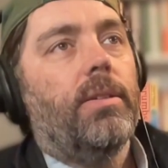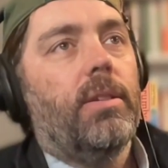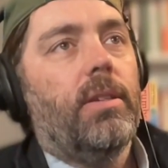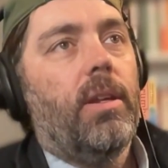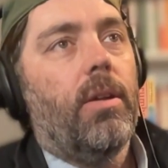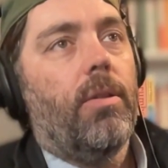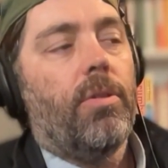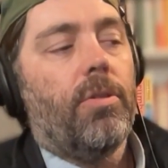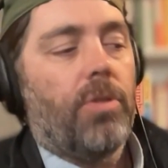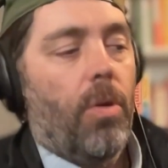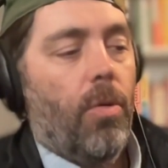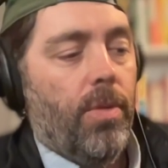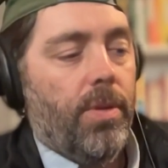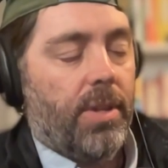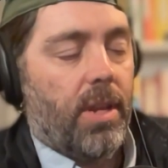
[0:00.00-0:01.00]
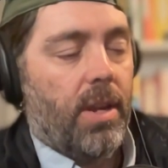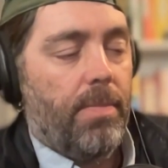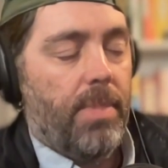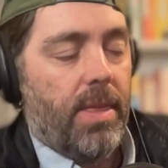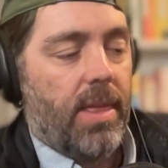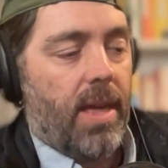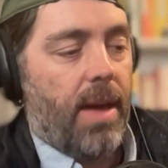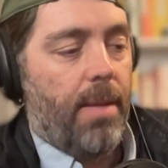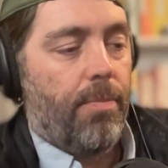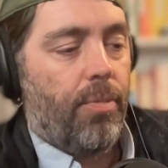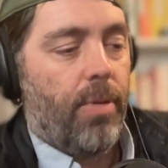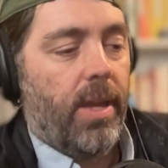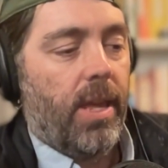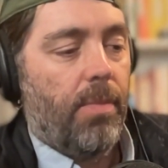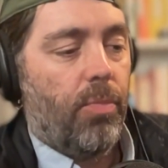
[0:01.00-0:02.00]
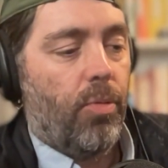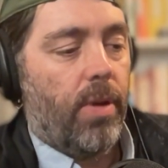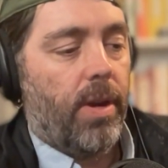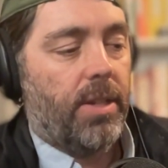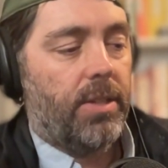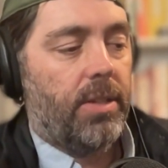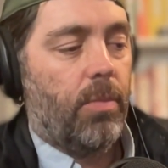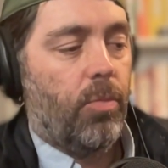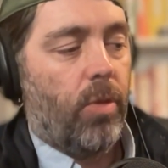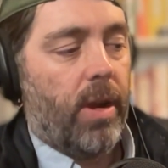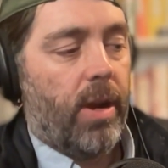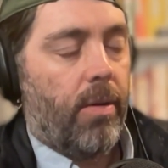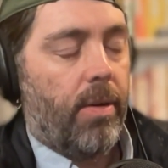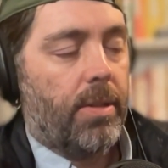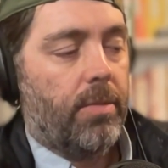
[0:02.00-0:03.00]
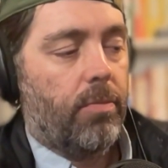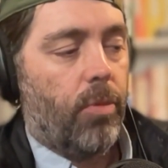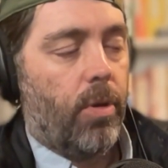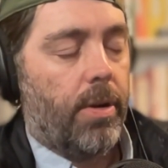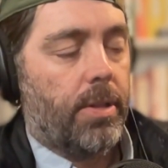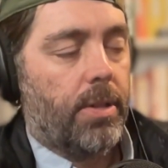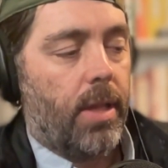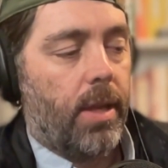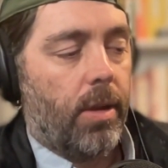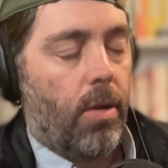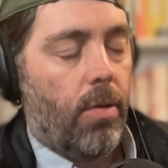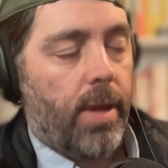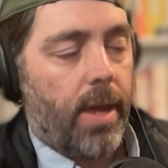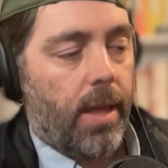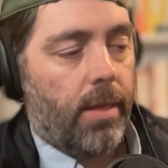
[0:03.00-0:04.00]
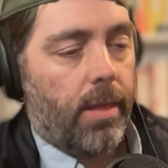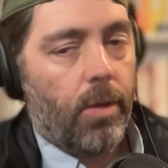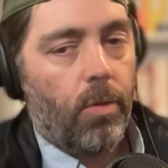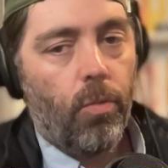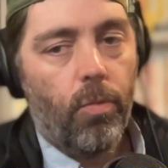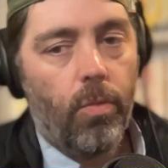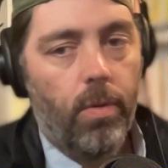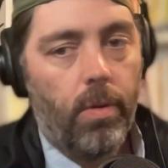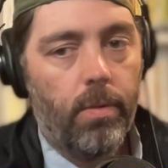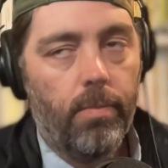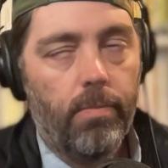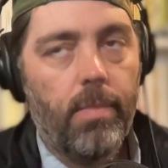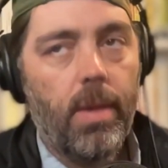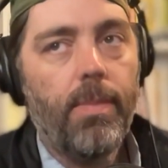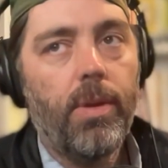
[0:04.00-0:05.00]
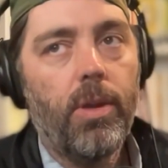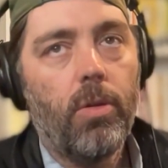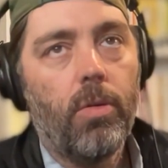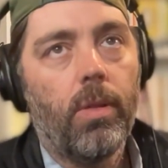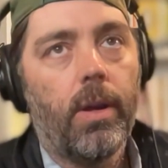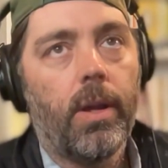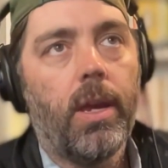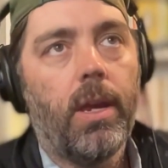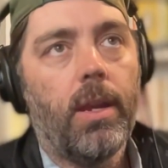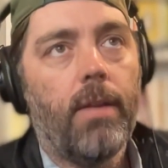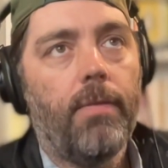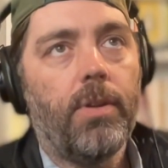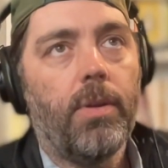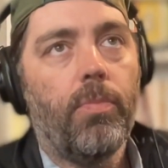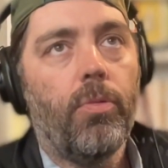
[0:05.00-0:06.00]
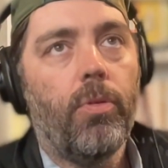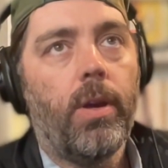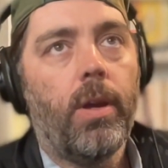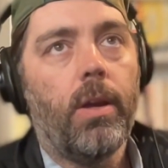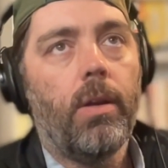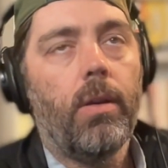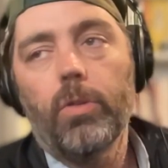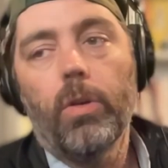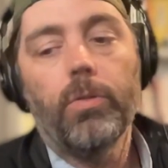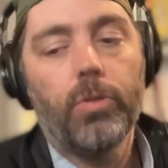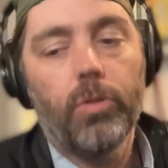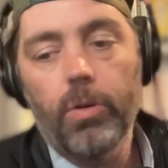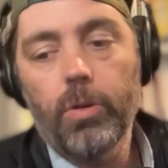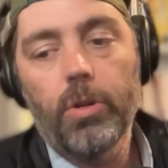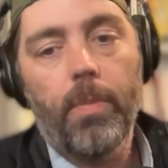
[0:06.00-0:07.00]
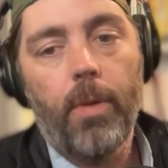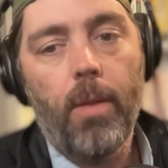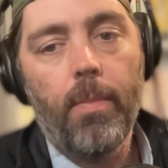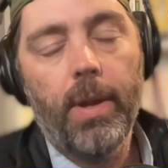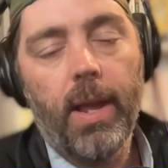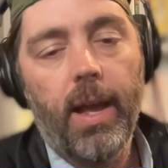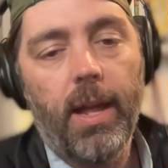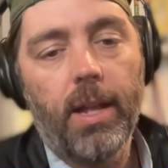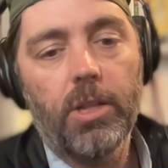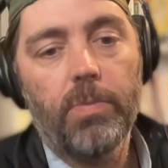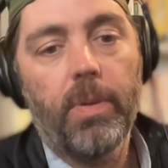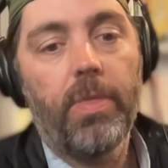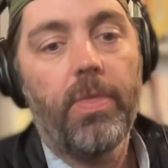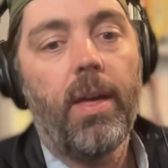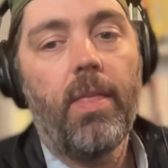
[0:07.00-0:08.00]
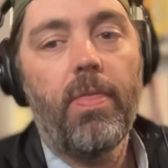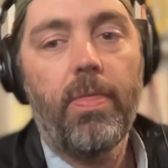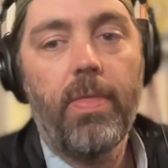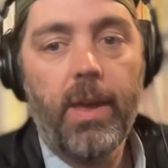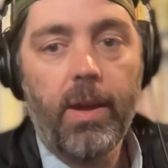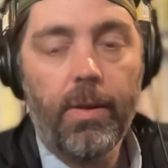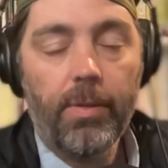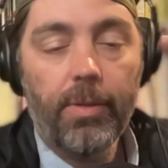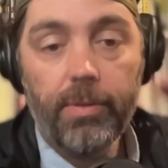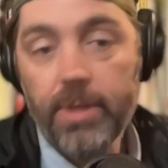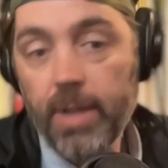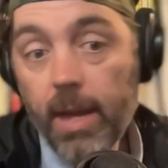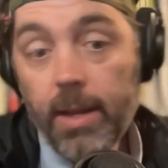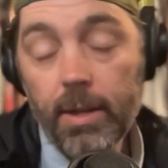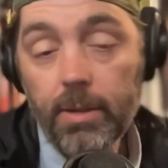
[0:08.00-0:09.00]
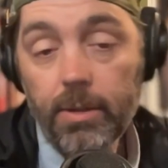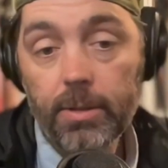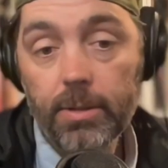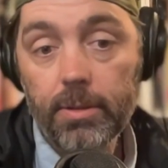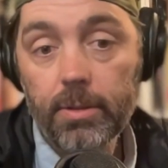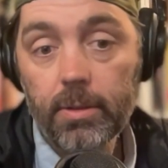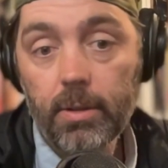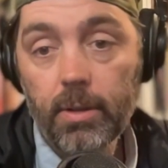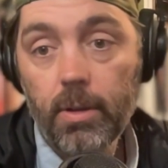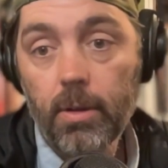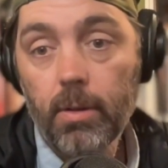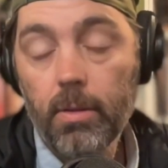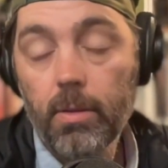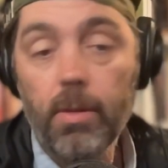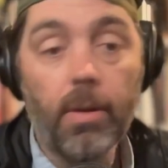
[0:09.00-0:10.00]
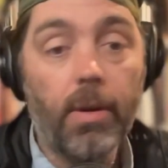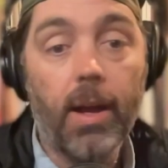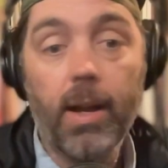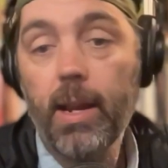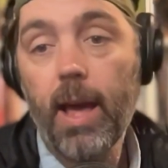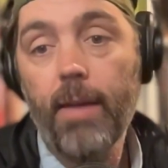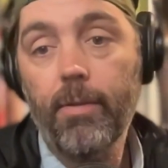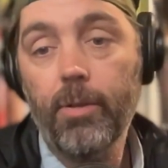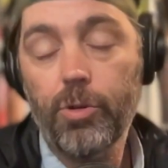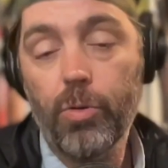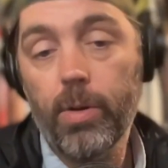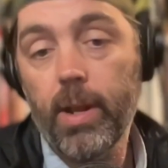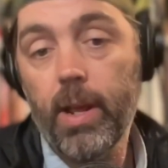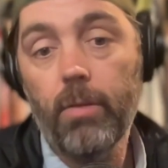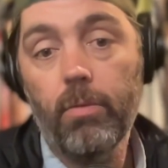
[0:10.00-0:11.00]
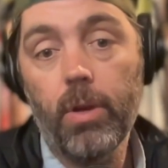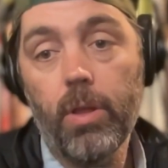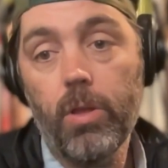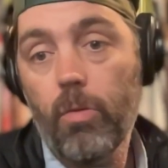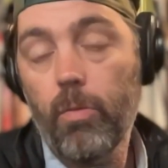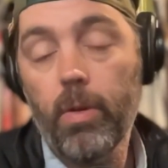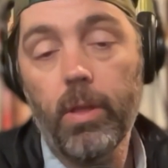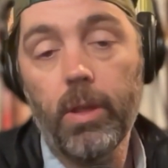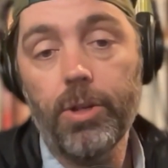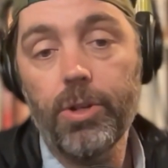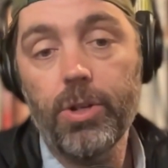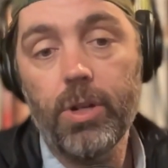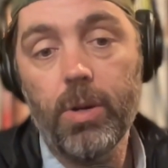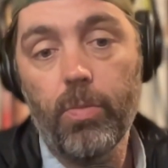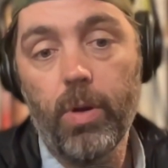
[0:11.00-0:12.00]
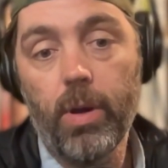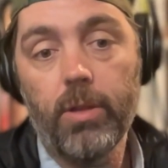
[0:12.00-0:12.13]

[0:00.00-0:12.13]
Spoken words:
there's always going to be that breaking point somewhere where it's like, okay, like maybe you're lucky enough to bring certain department heads, but then their lieutenants, they're not going to have a shorthand with or relationship with.